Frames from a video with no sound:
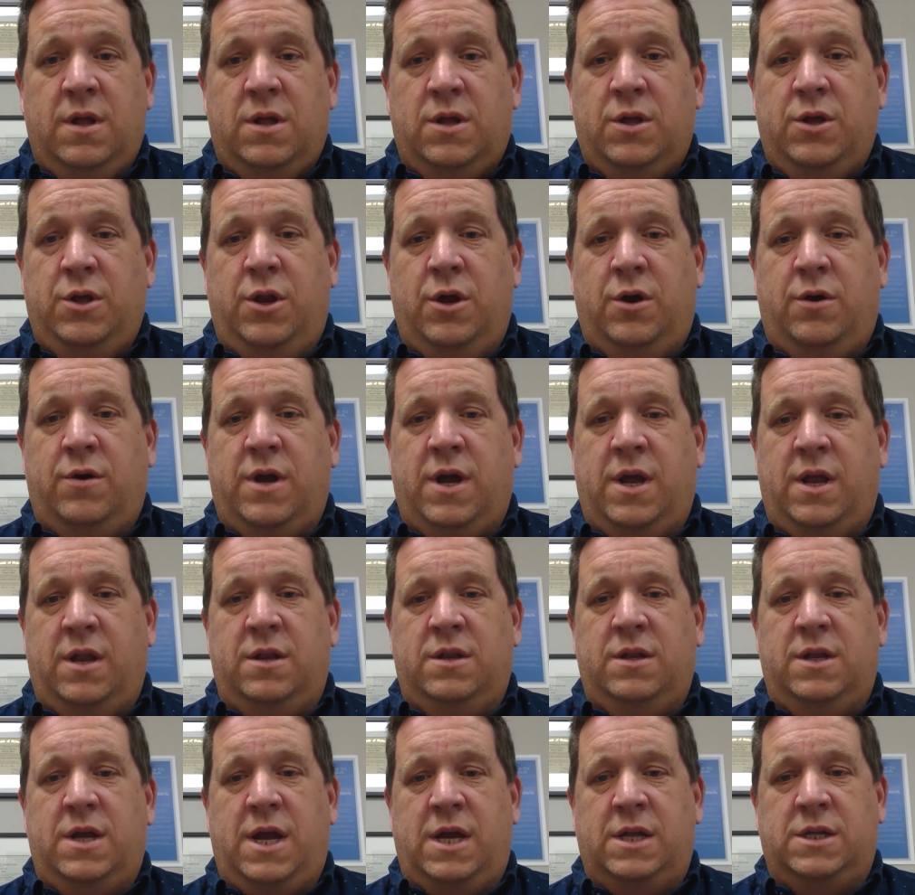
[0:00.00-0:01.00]

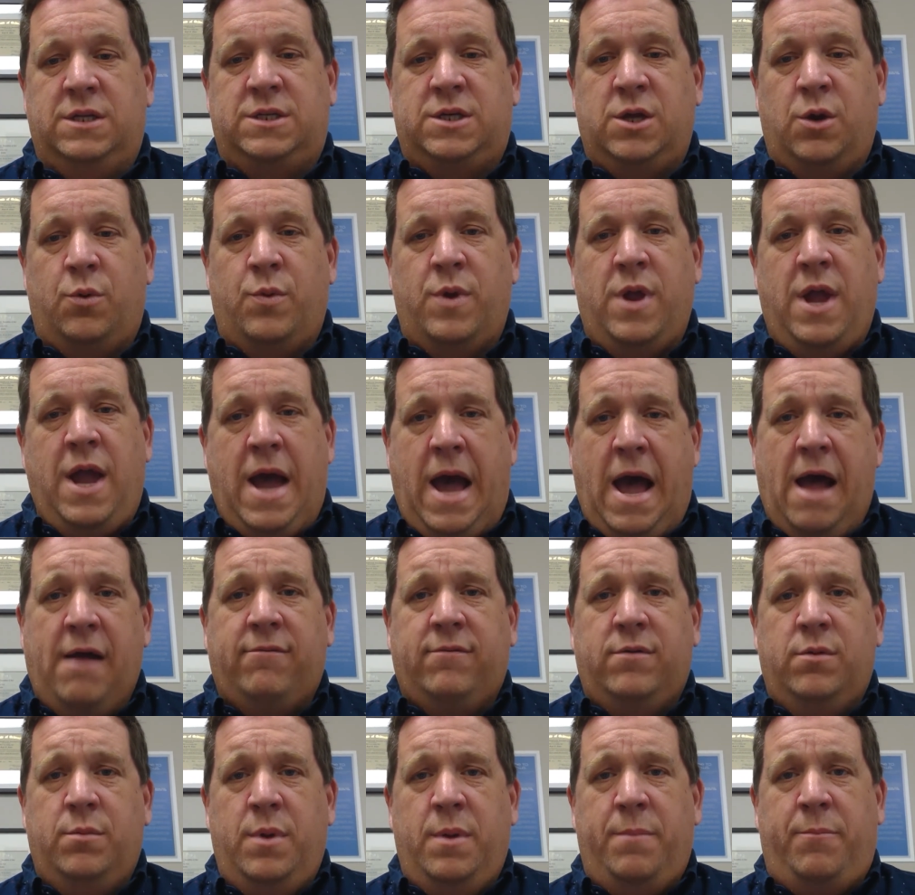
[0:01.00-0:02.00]
And so we have
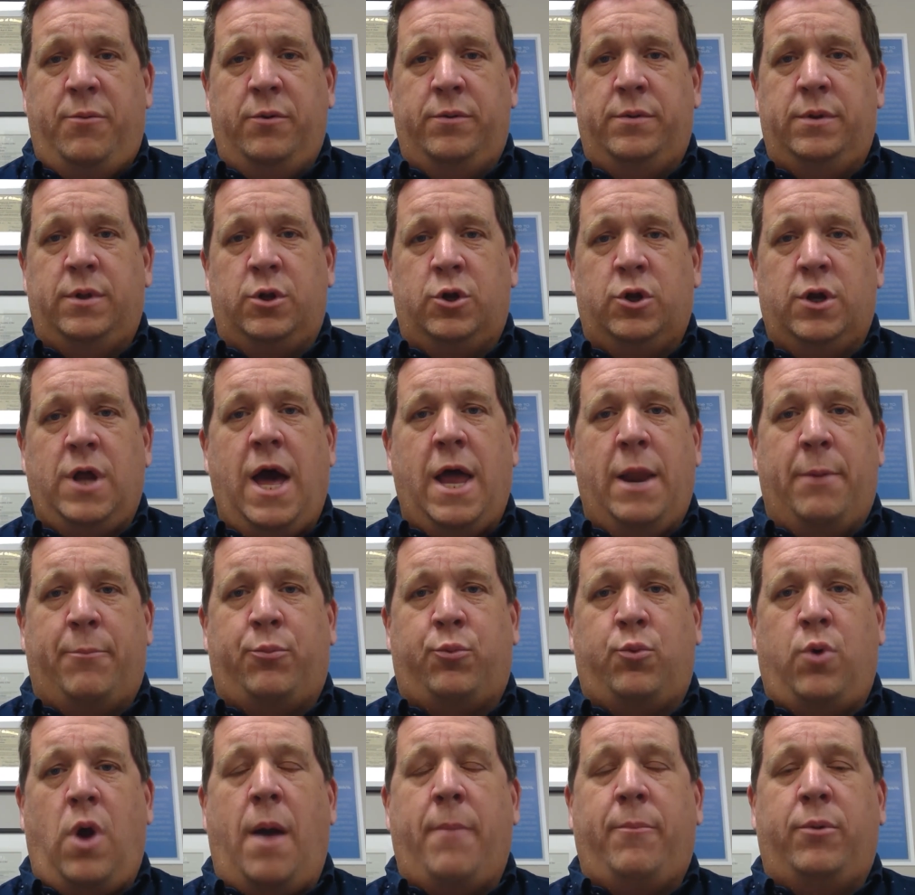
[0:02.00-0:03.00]
to be people that learn how to
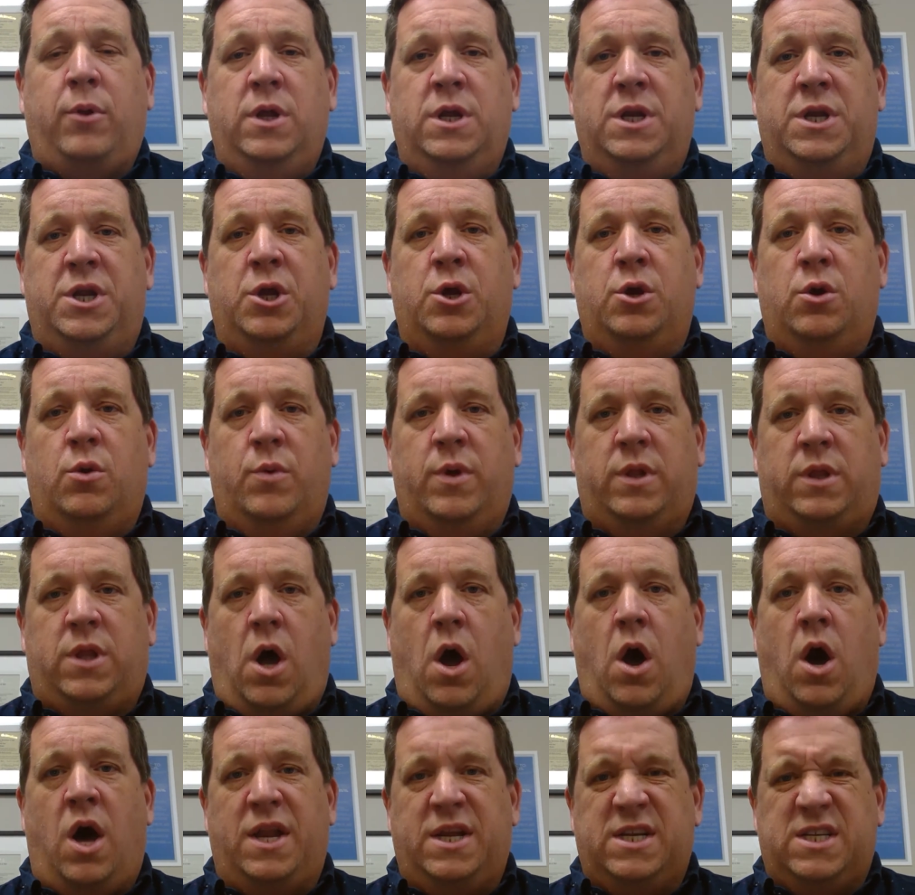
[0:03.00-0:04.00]
properly deal with the
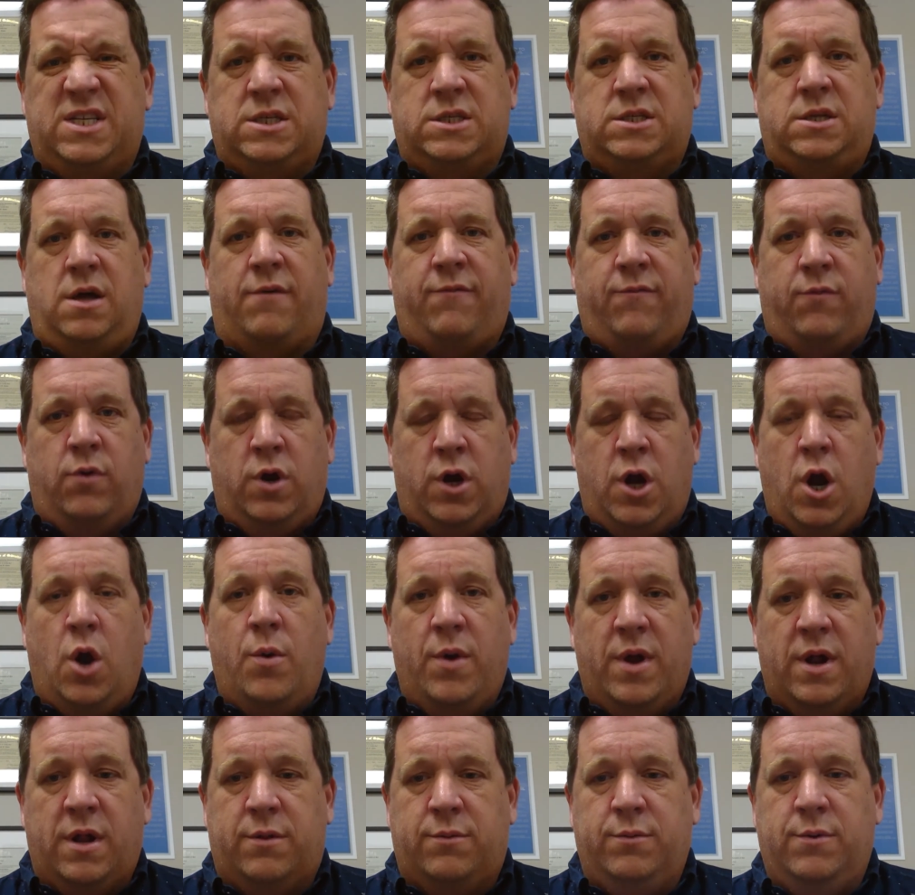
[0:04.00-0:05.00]
honest stuff we're
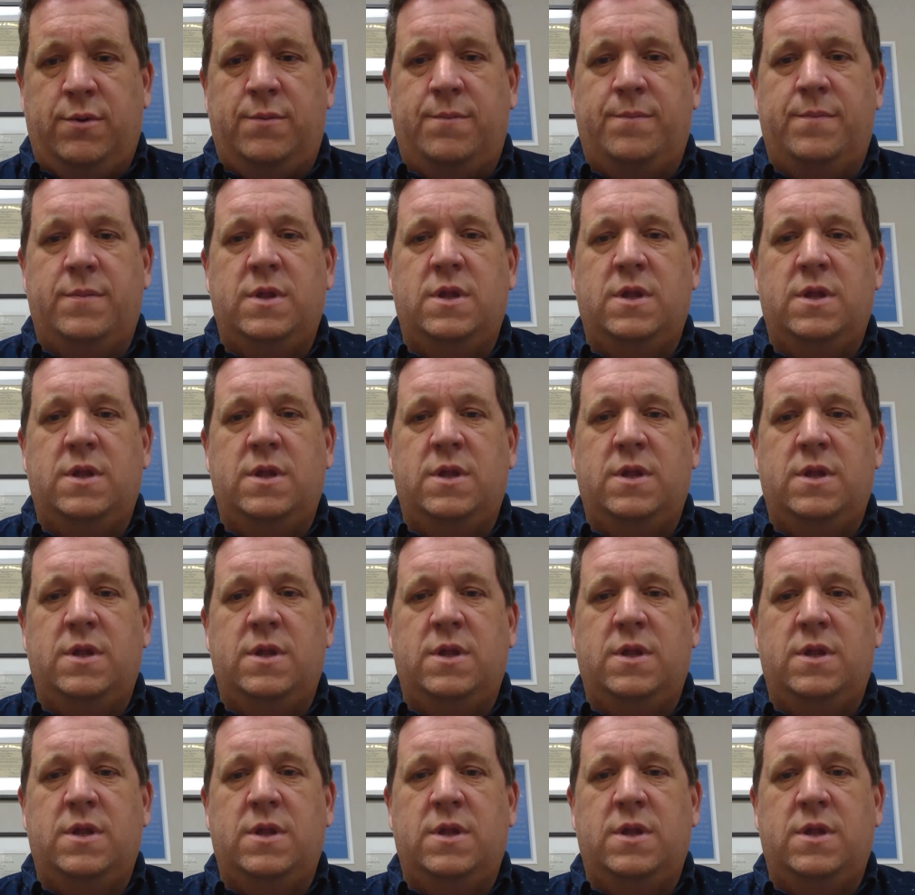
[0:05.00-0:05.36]
going through.